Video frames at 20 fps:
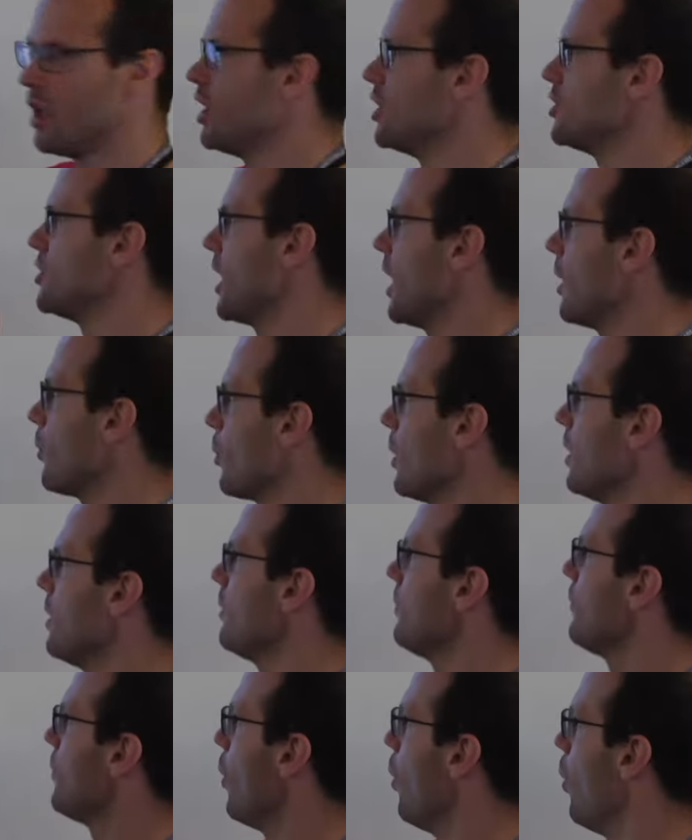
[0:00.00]
to get rid
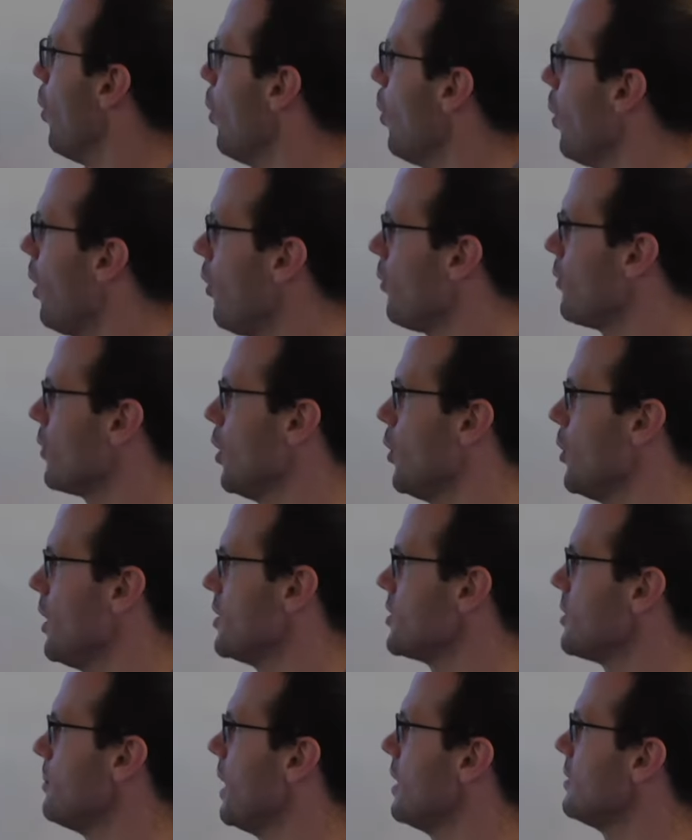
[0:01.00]
of the whole overloading
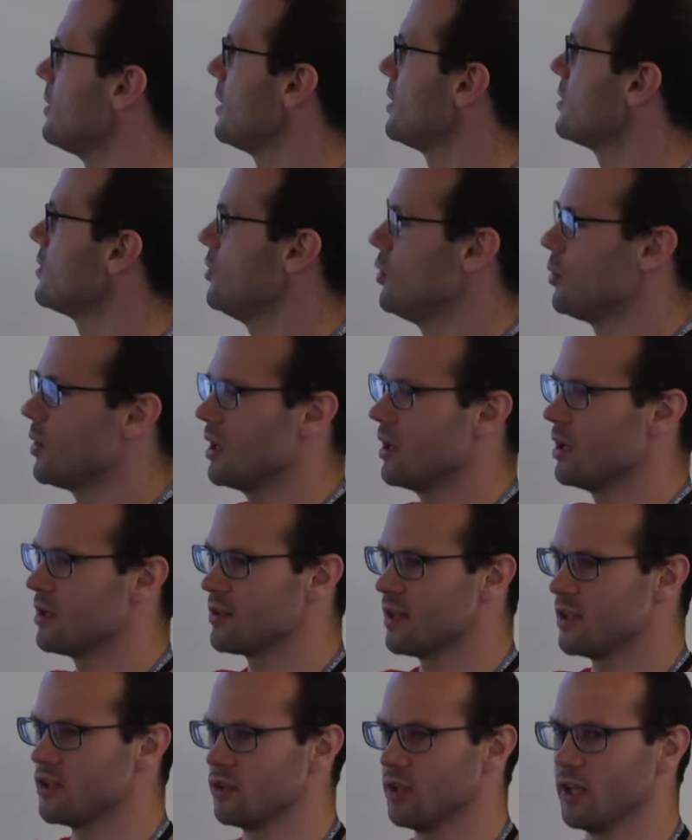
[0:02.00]
semantics. You can
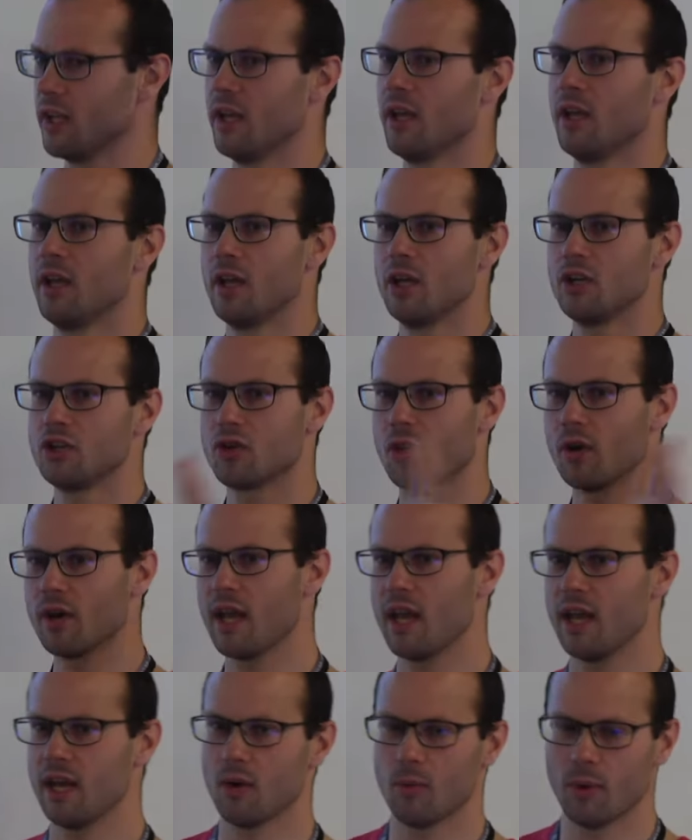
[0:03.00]
essentially
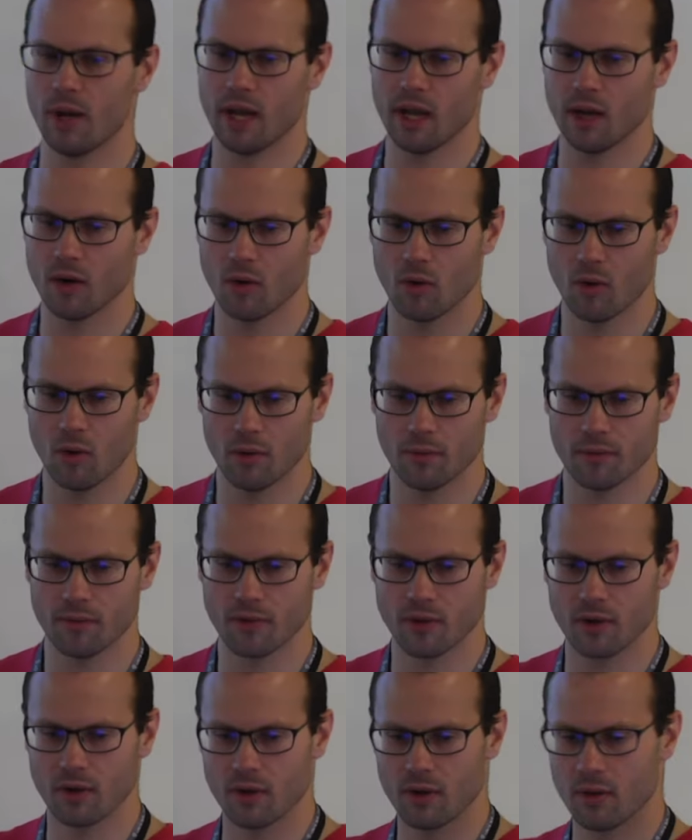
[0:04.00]
truncate away all of
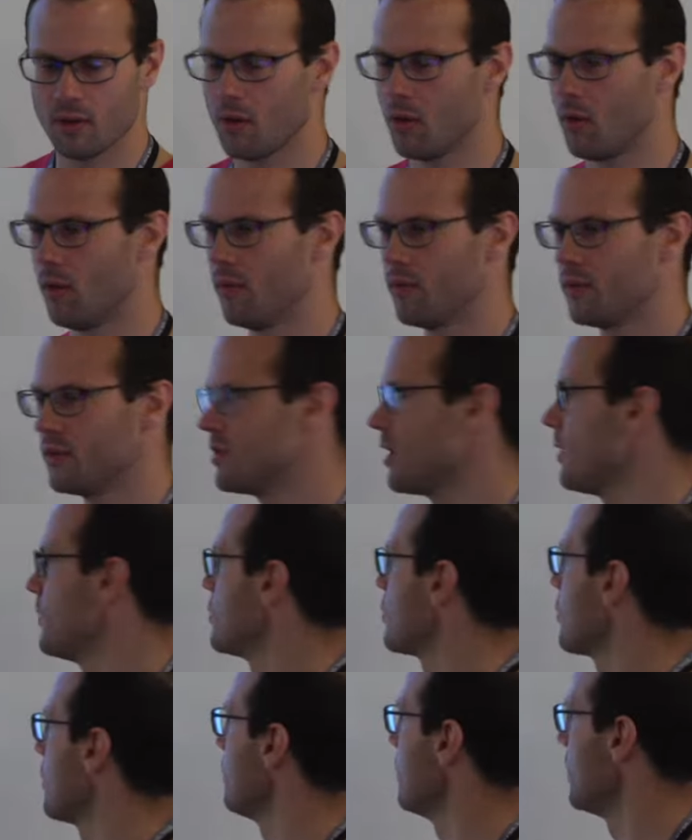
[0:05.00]
the, all of the
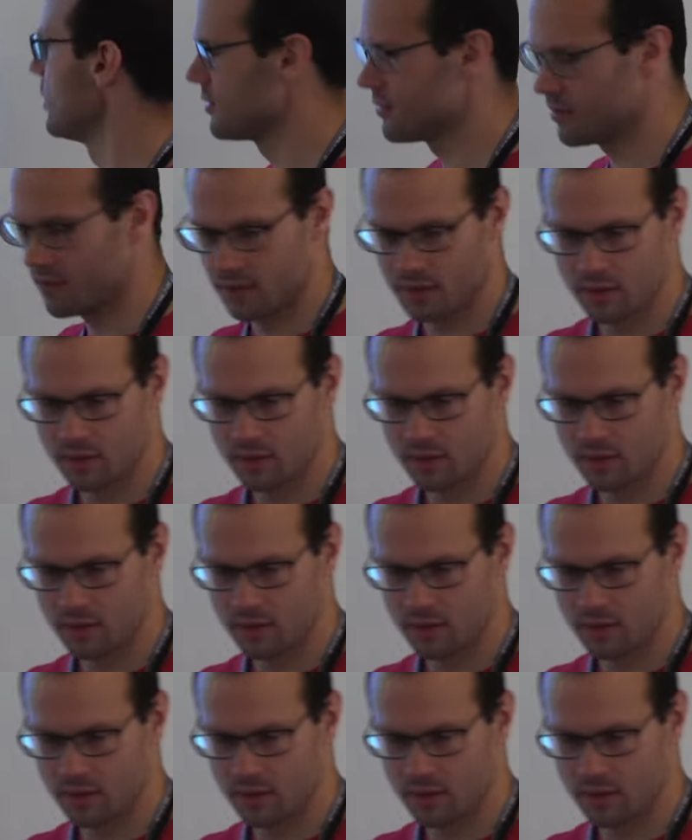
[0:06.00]
JavaScriptness.